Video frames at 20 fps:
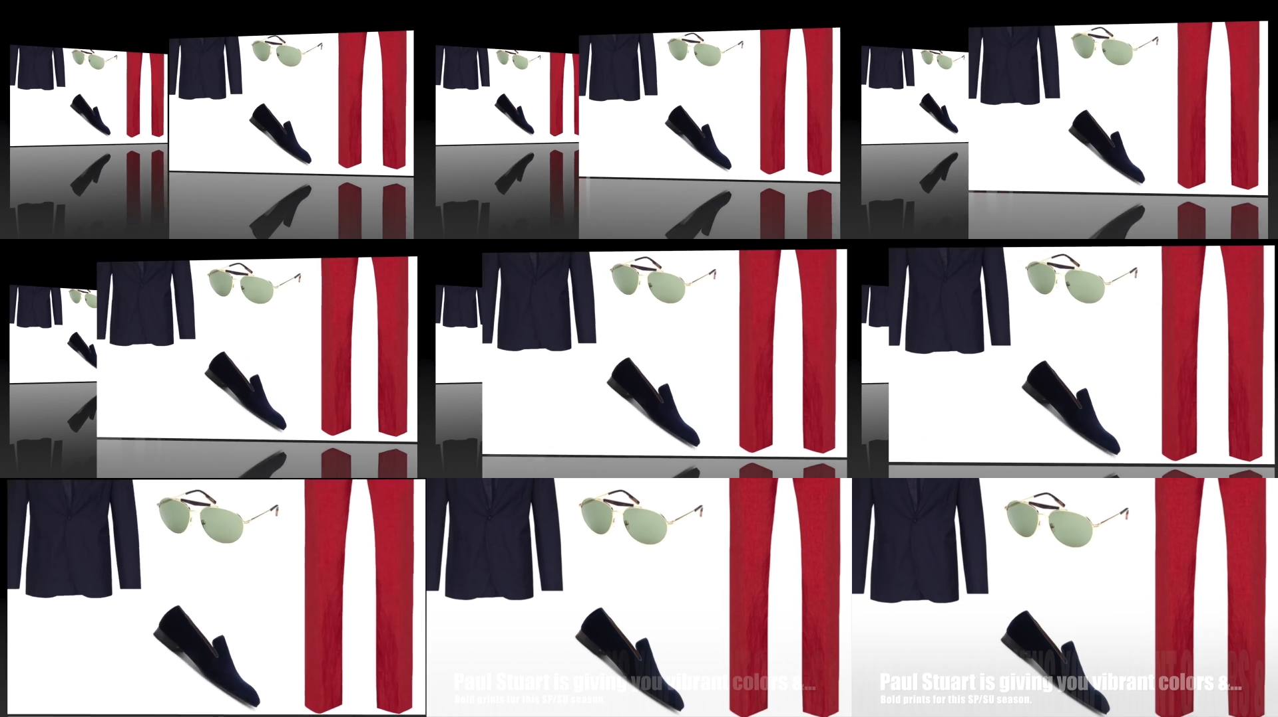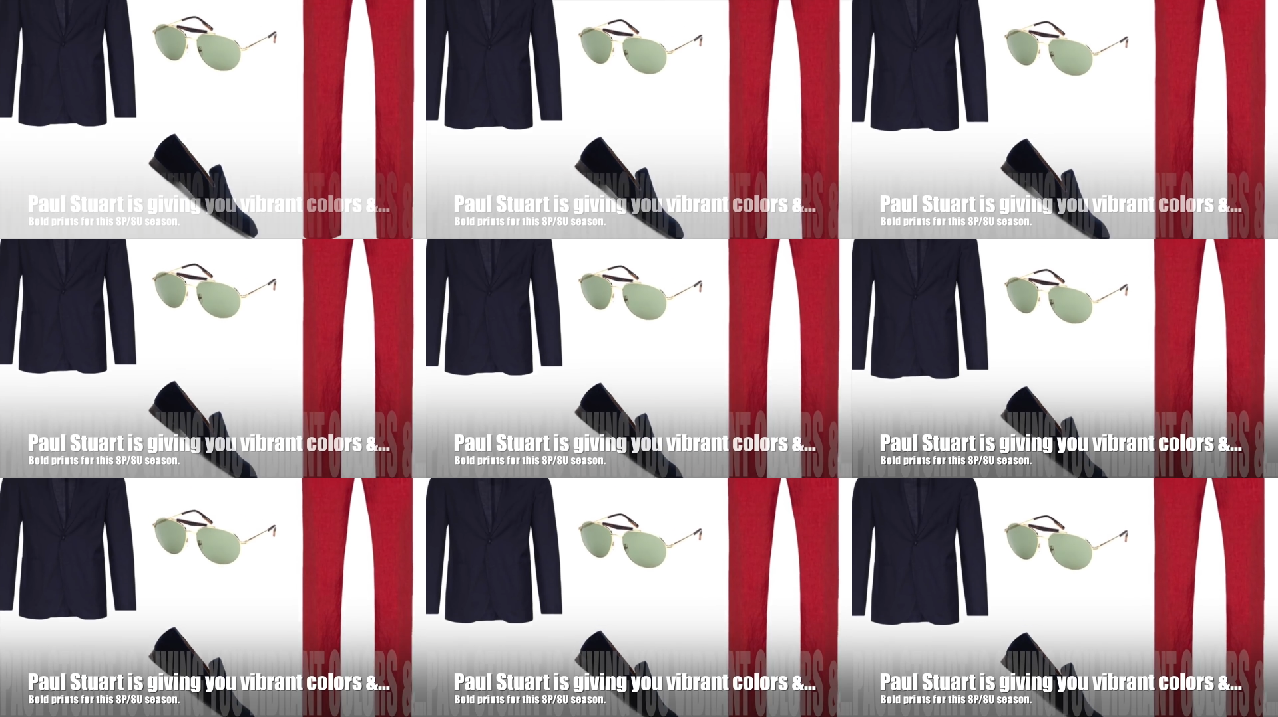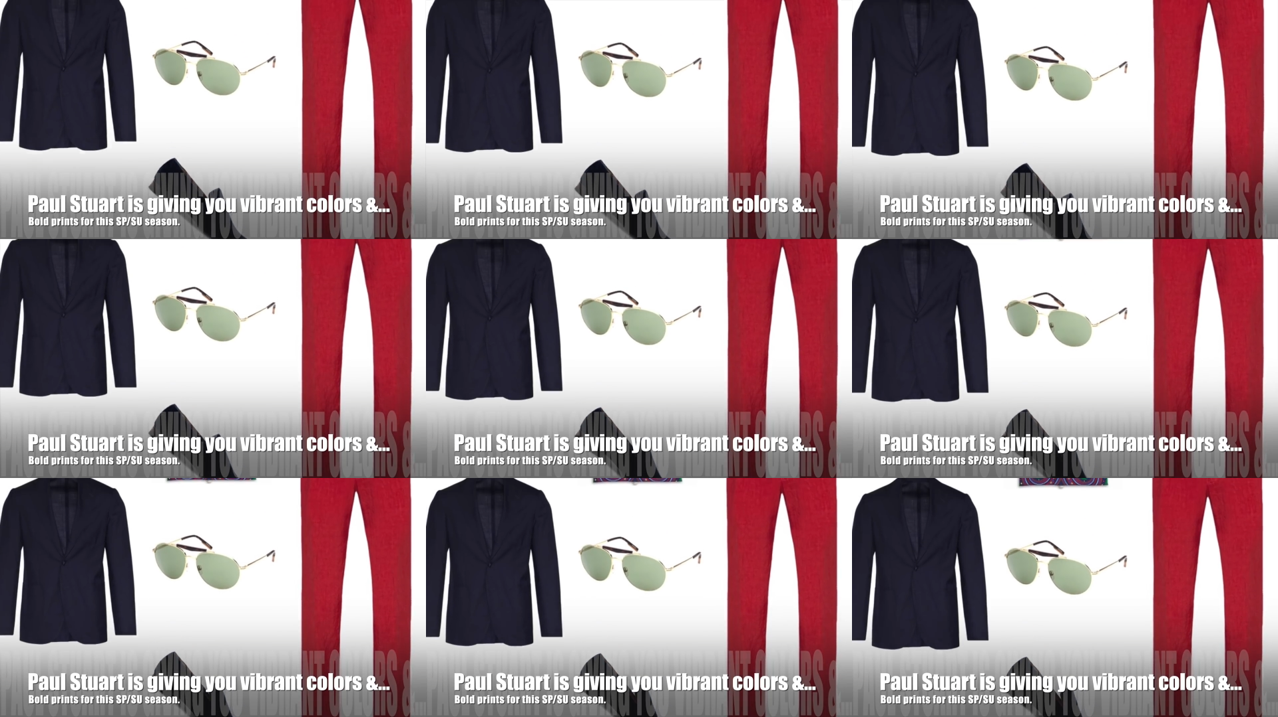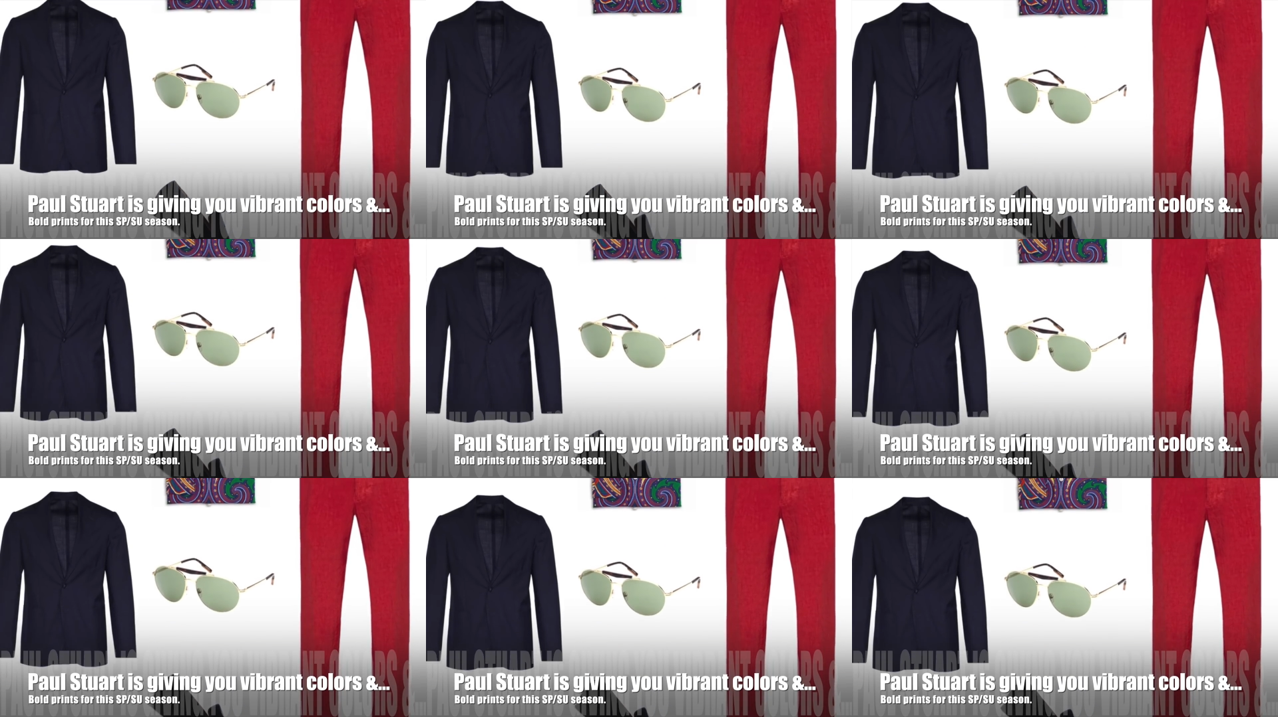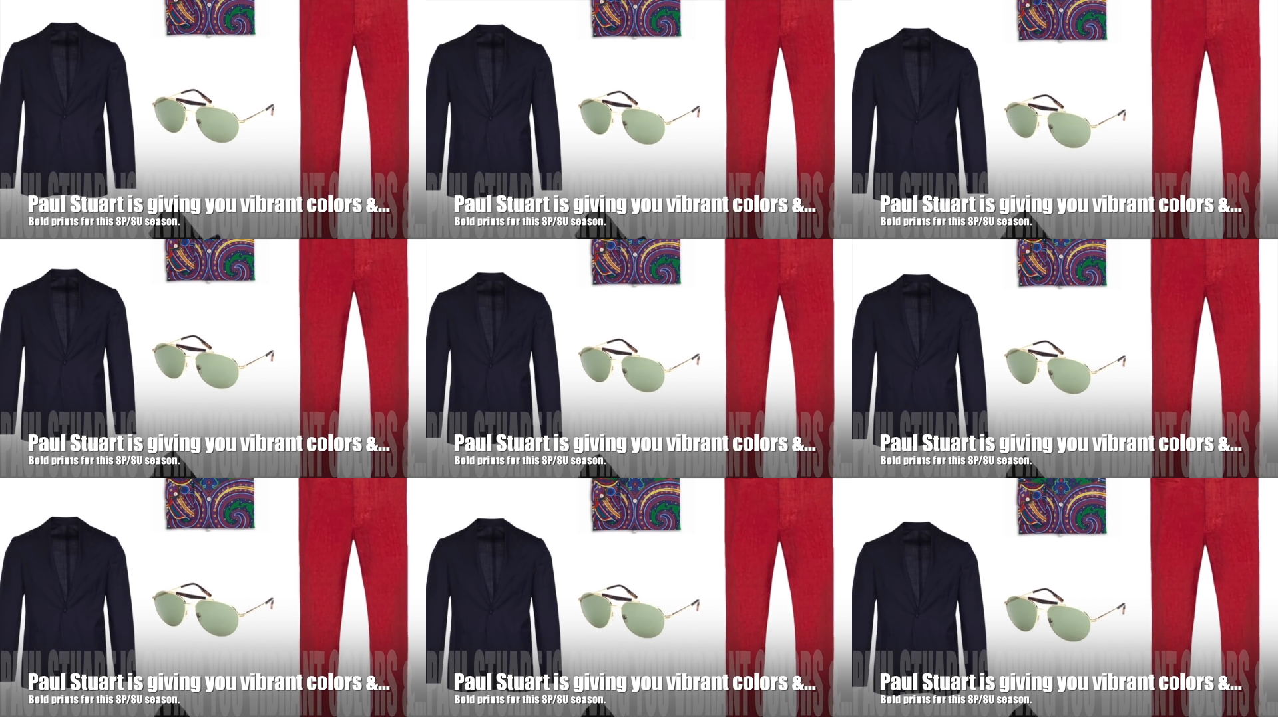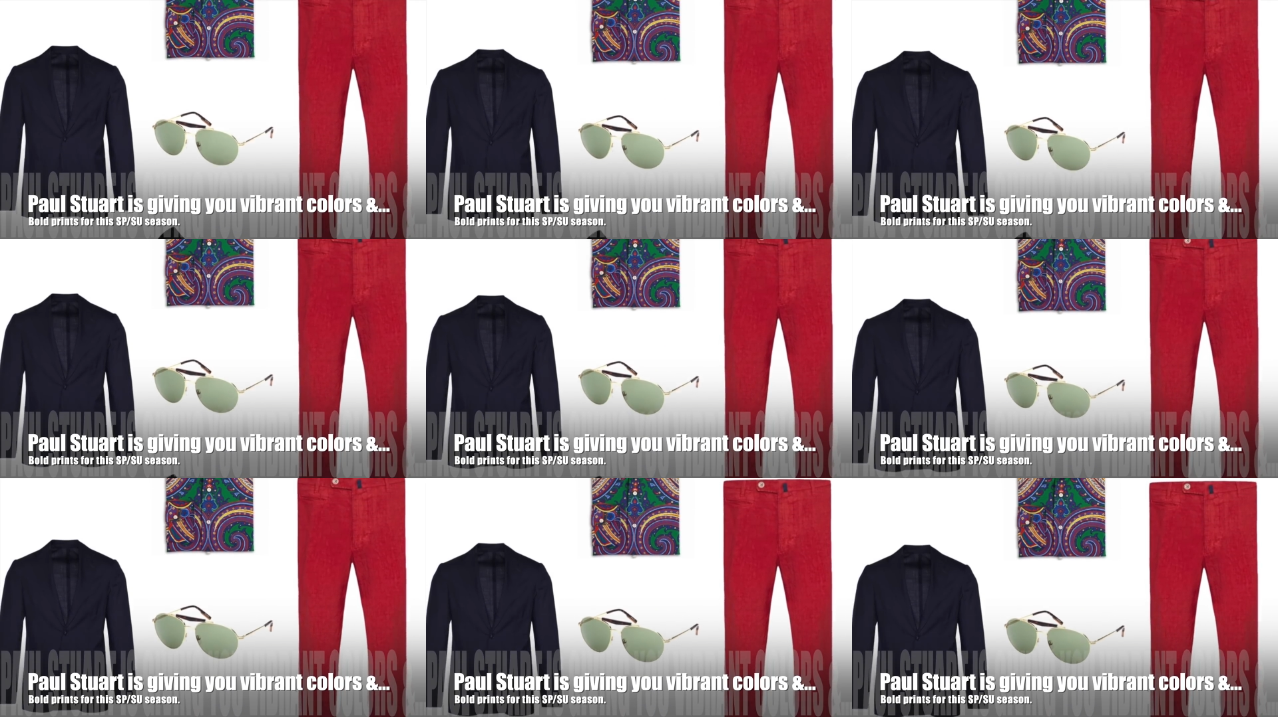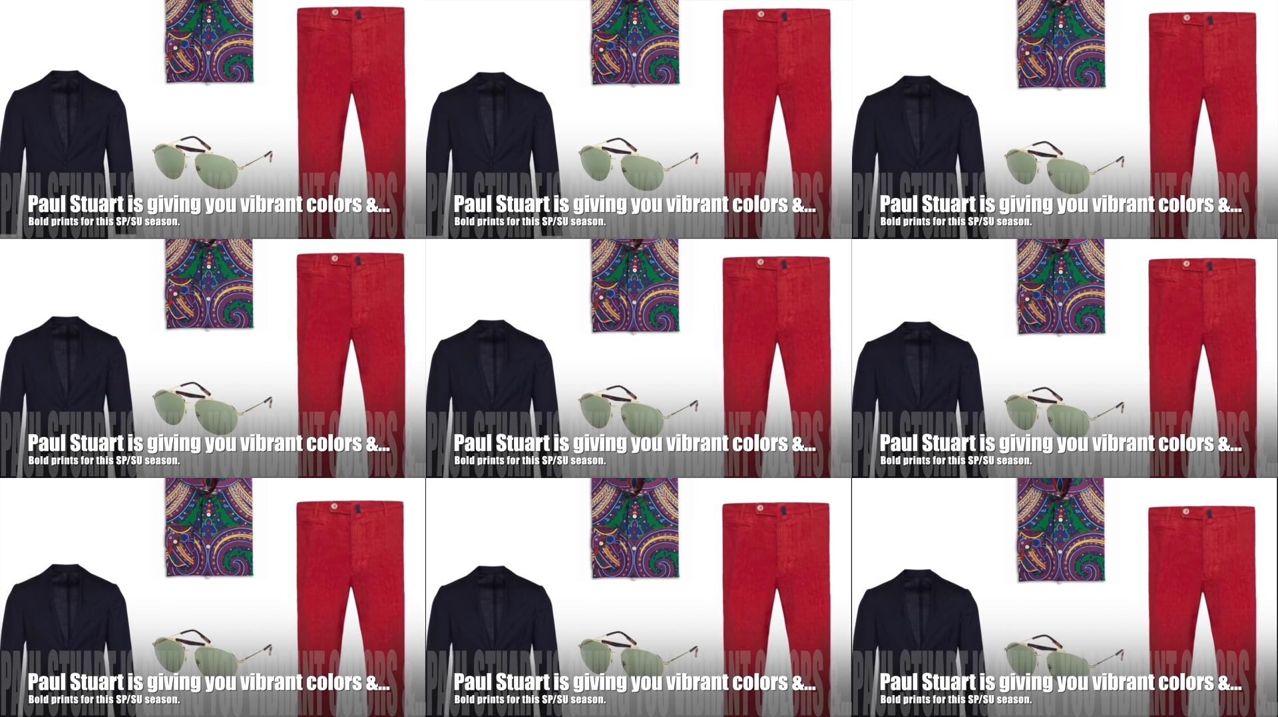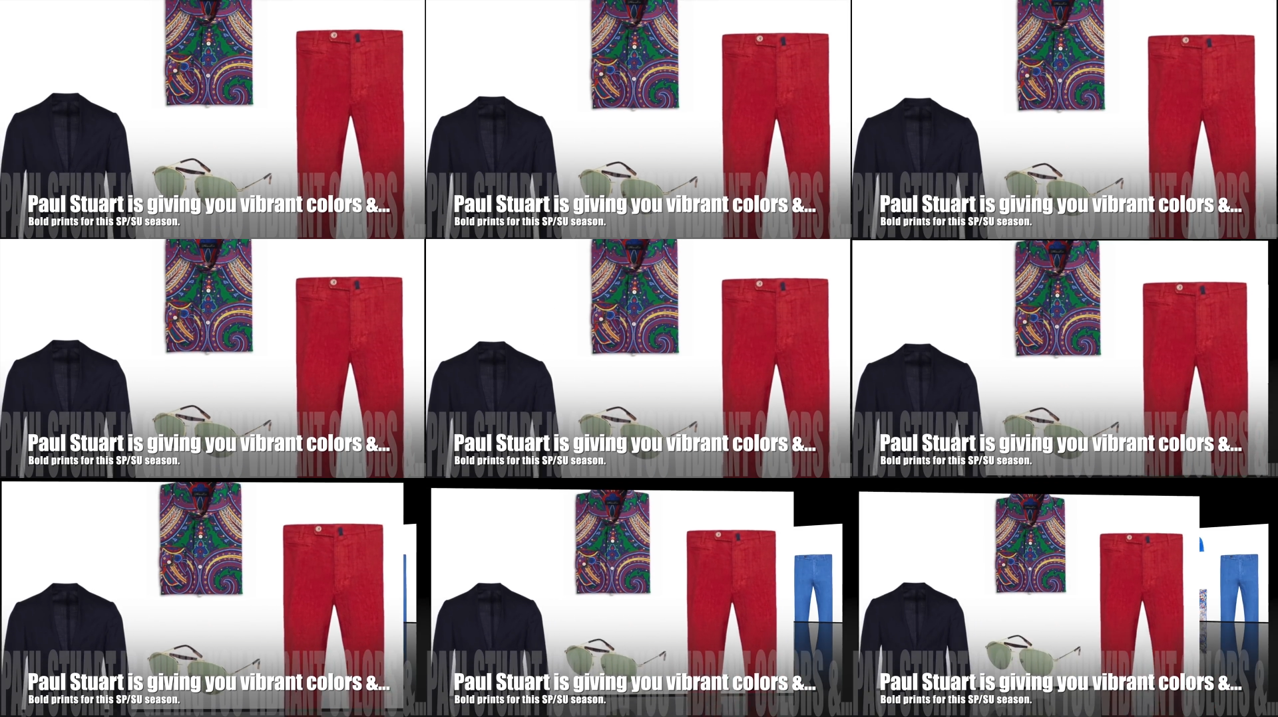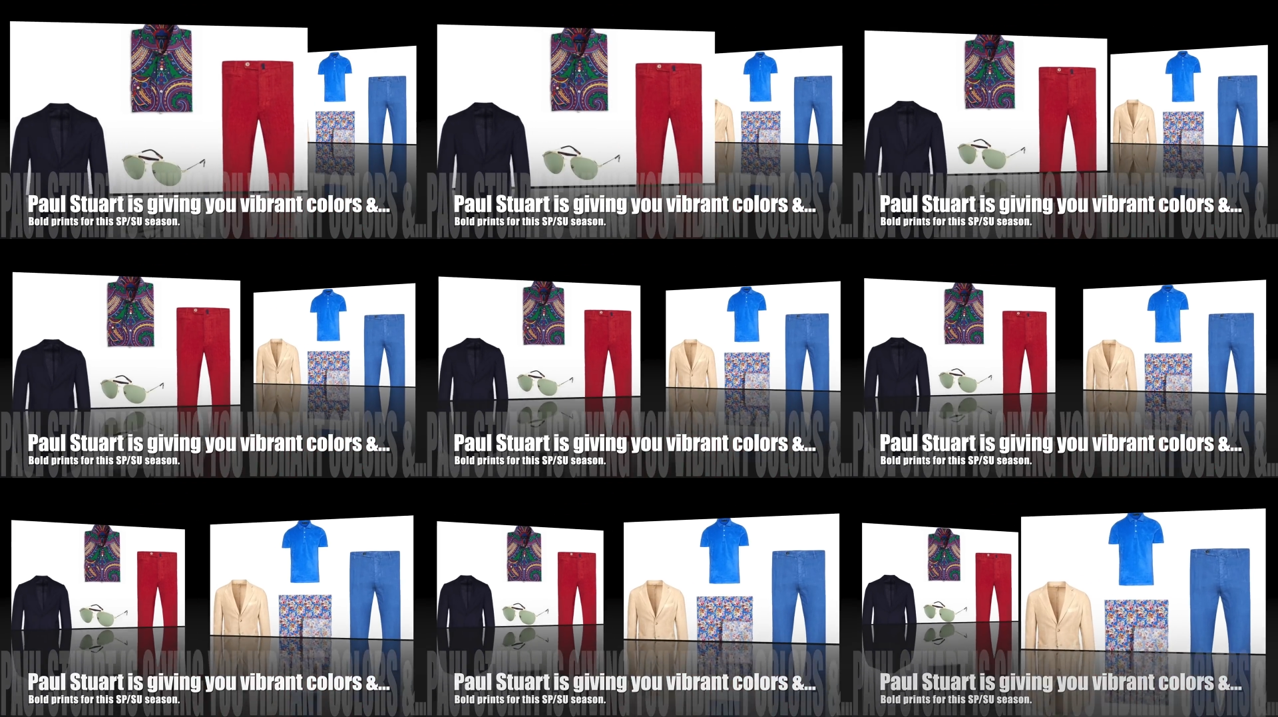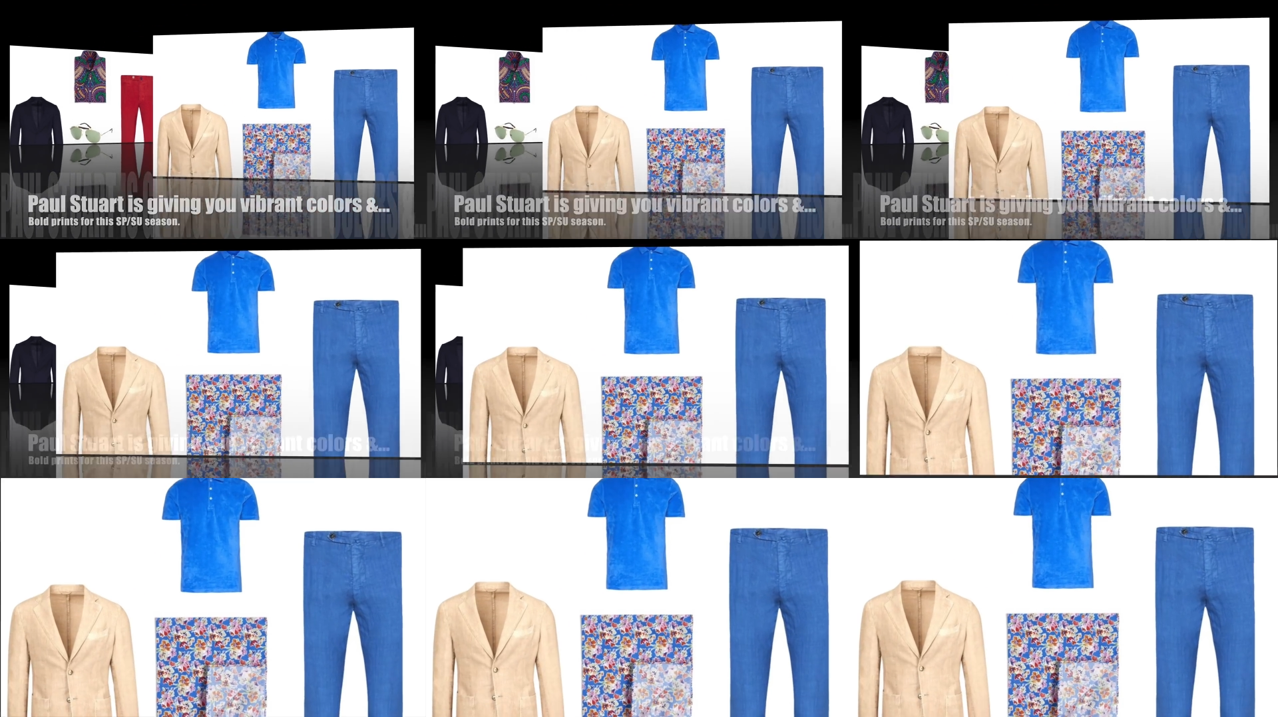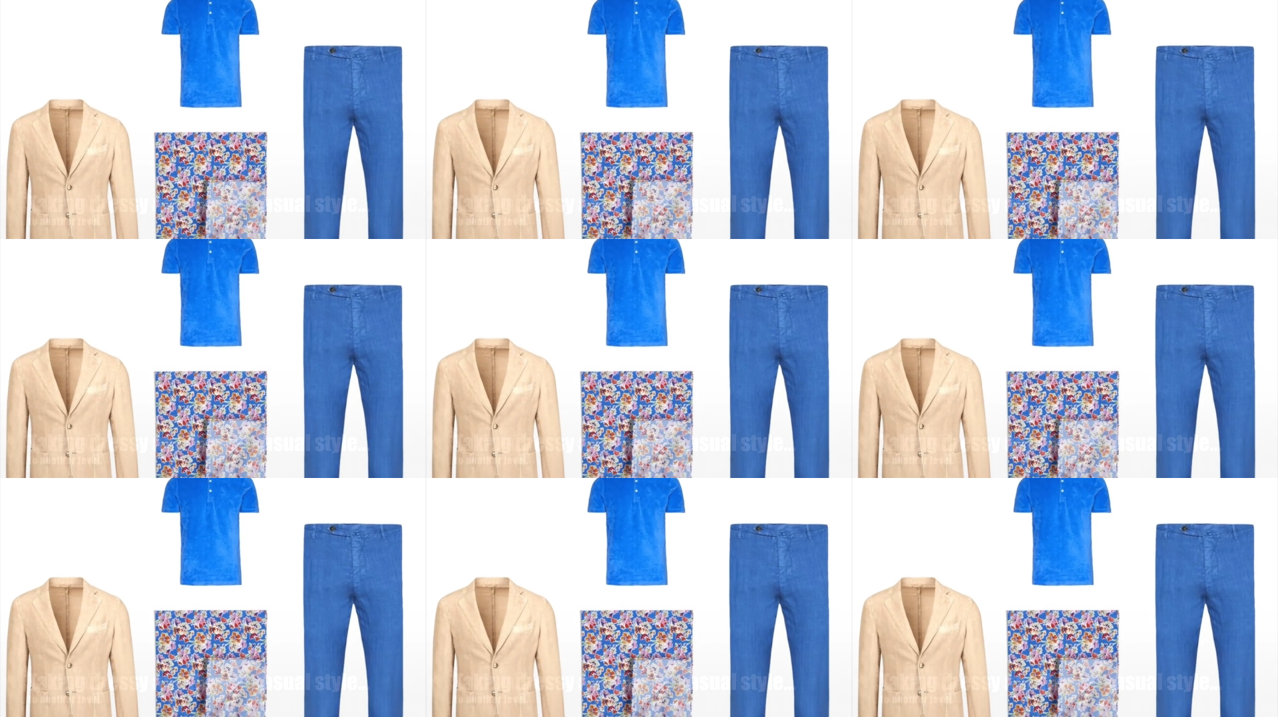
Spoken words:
Nobody's mouth can be seen.